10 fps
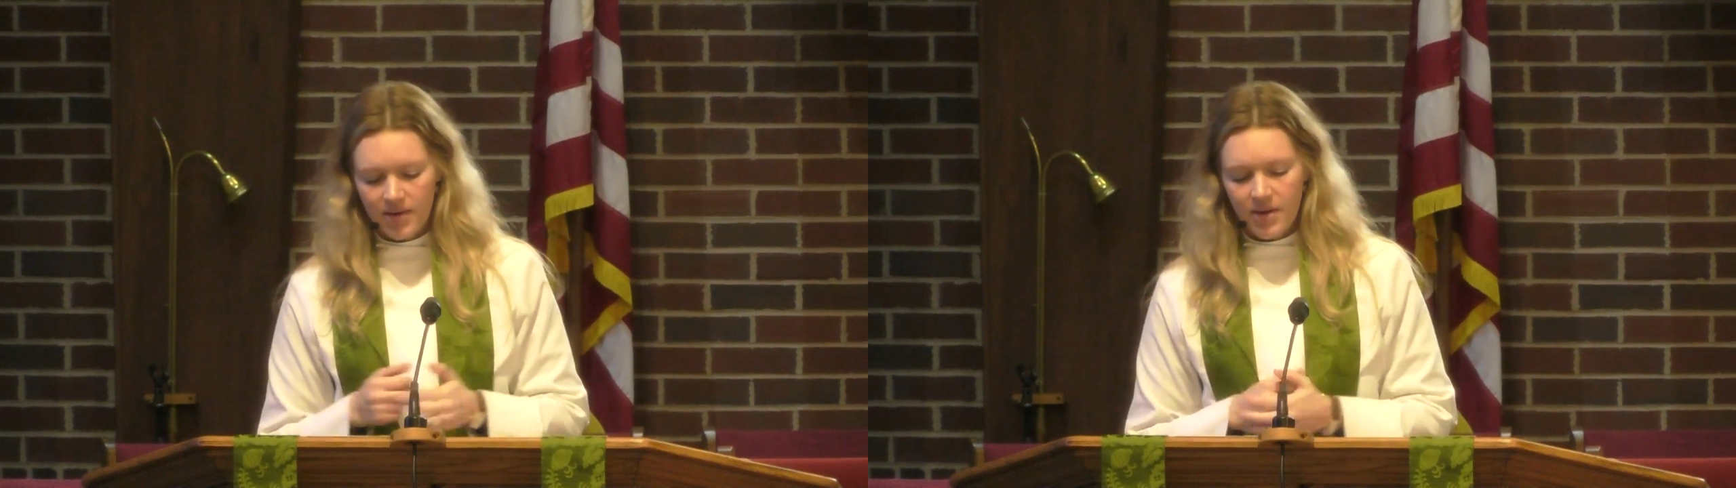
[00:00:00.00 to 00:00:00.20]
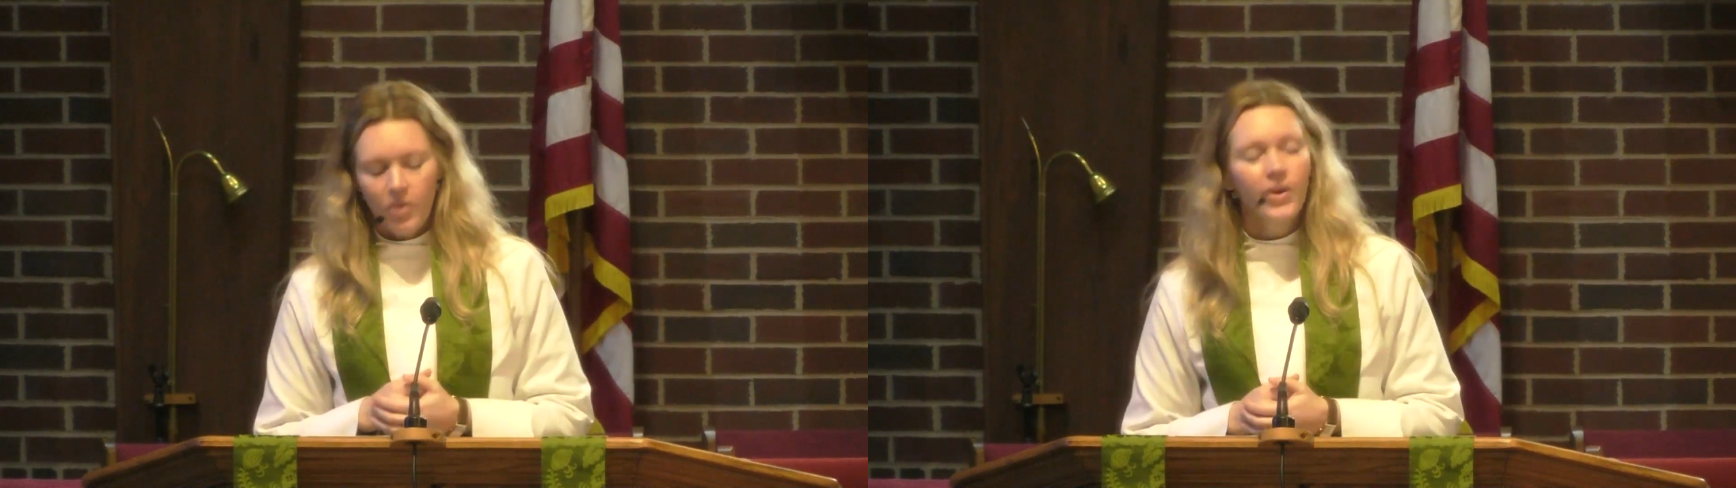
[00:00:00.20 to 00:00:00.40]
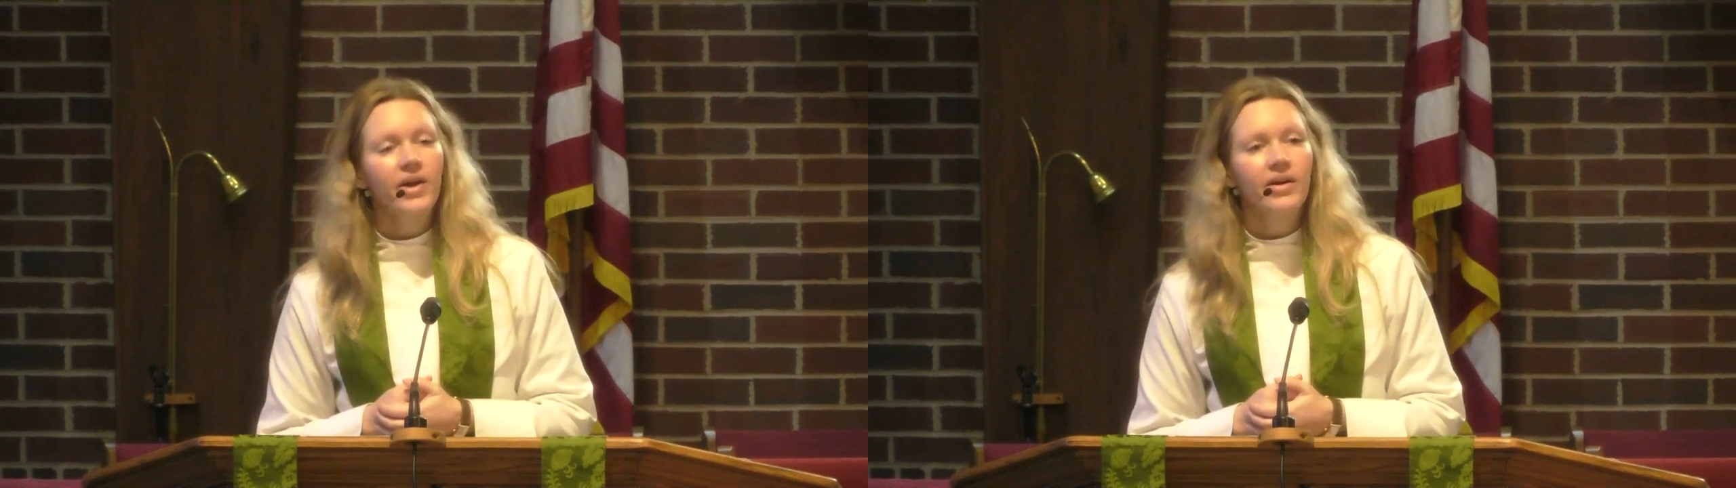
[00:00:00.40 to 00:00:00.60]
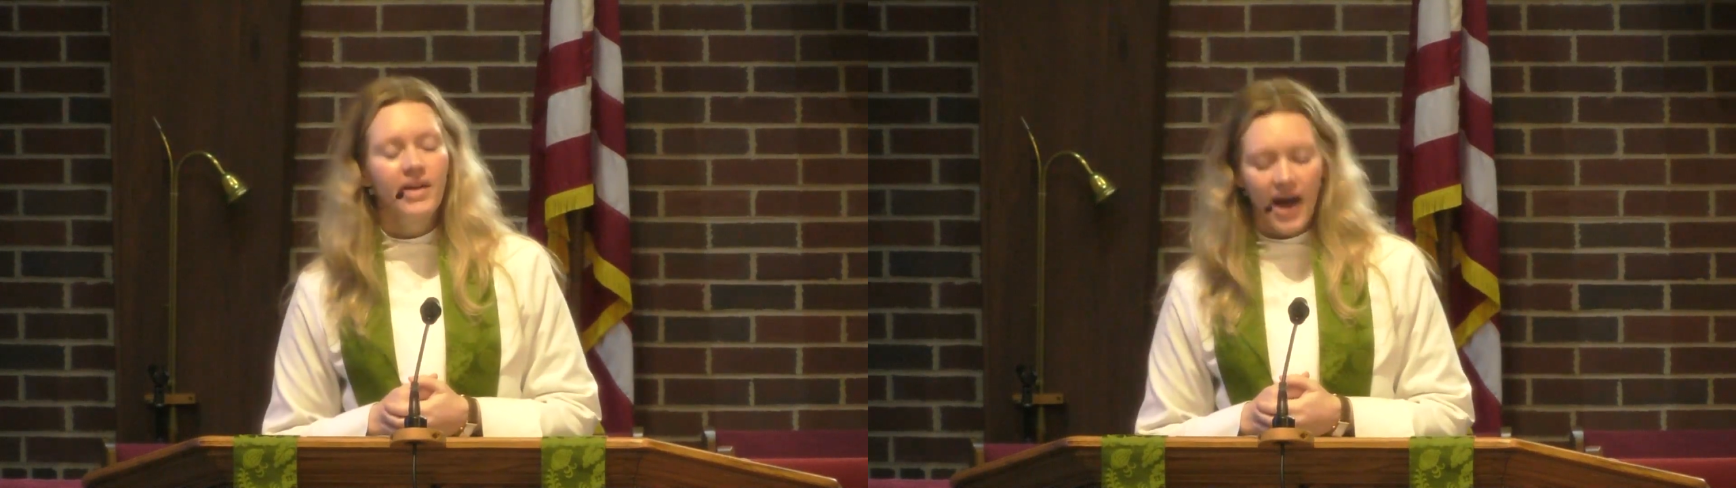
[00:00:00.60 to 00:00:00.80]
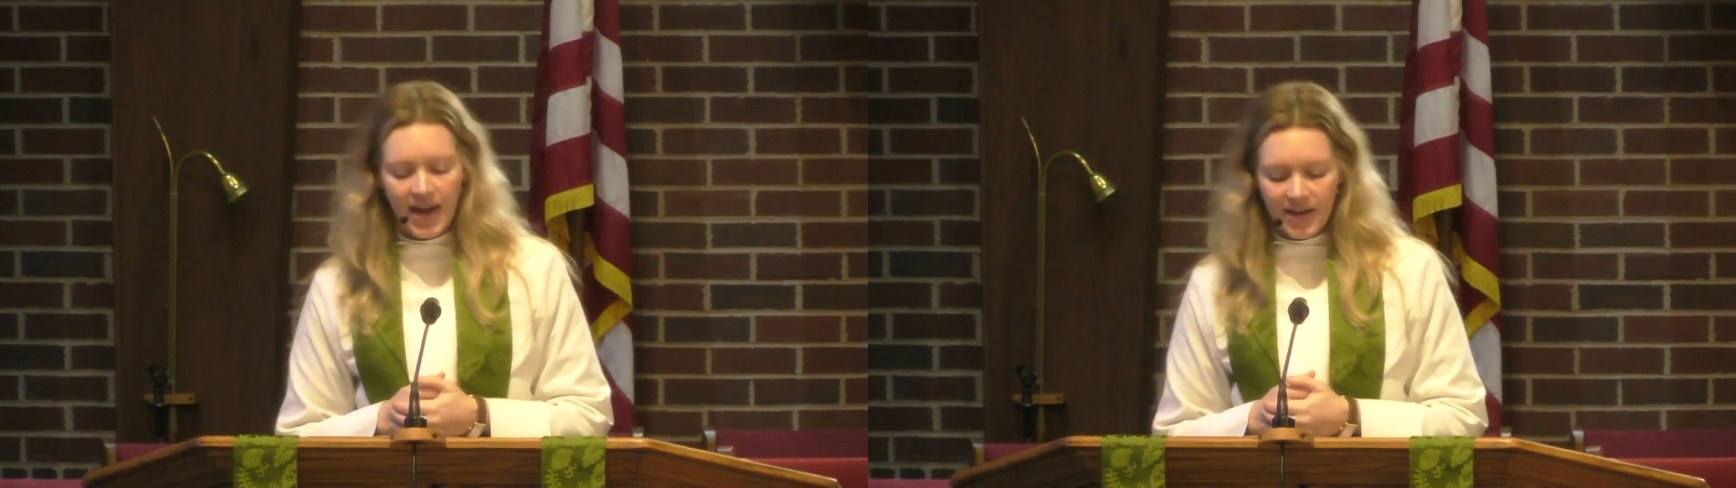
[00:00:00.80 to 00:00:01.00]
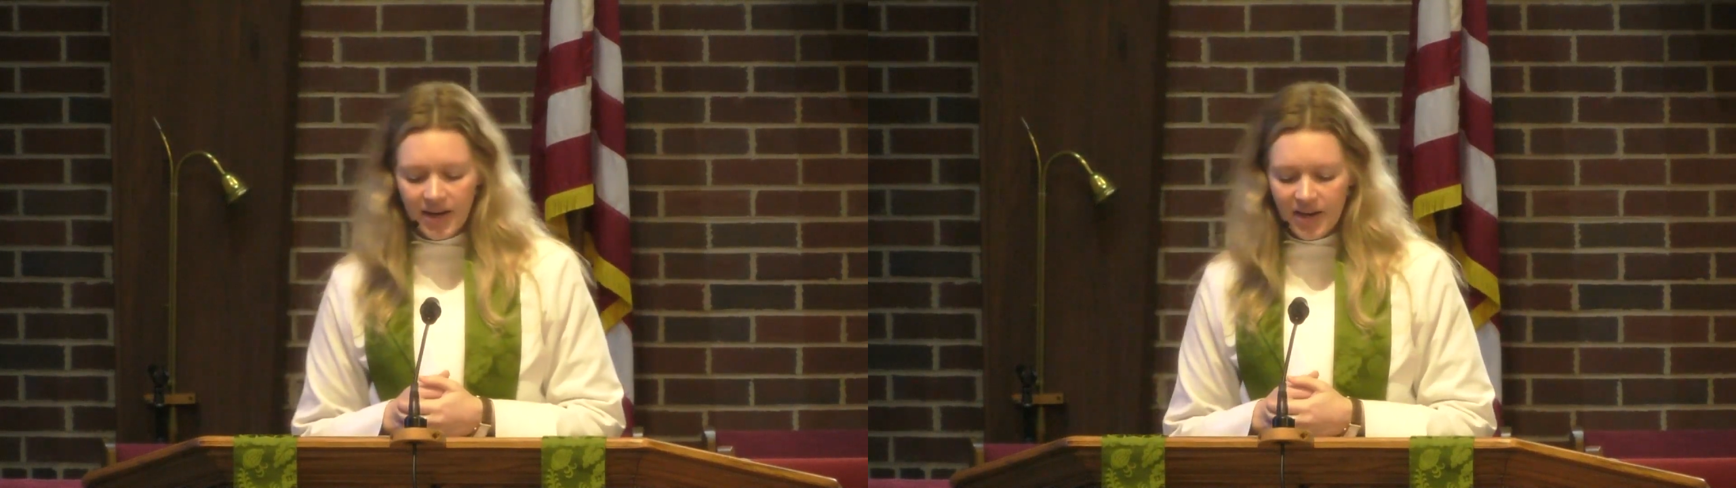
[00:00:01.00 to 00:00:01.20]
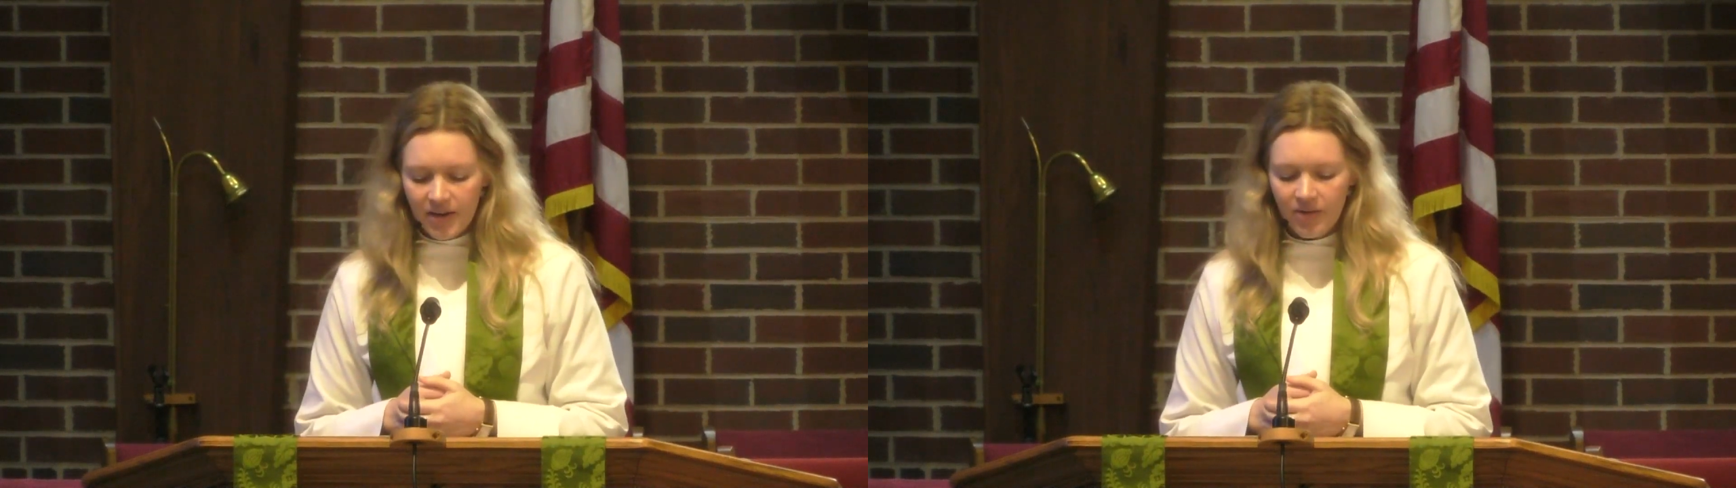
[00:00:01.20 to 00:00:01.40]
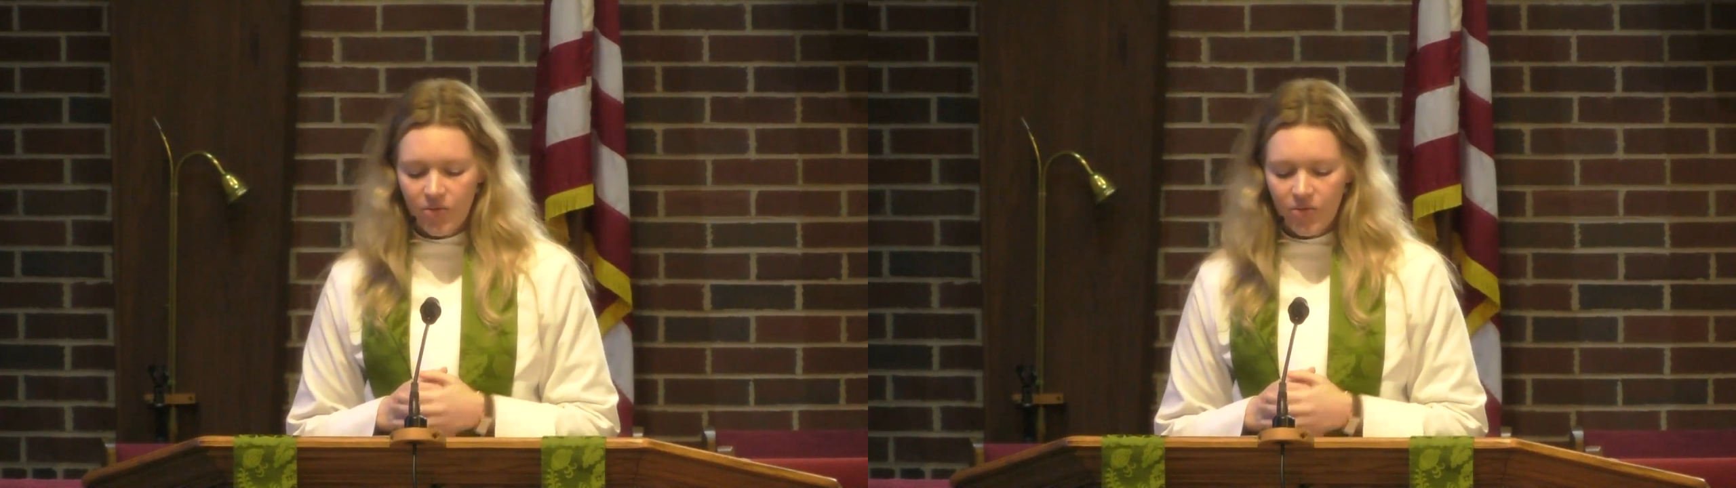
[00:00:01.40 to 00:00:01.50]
We are guided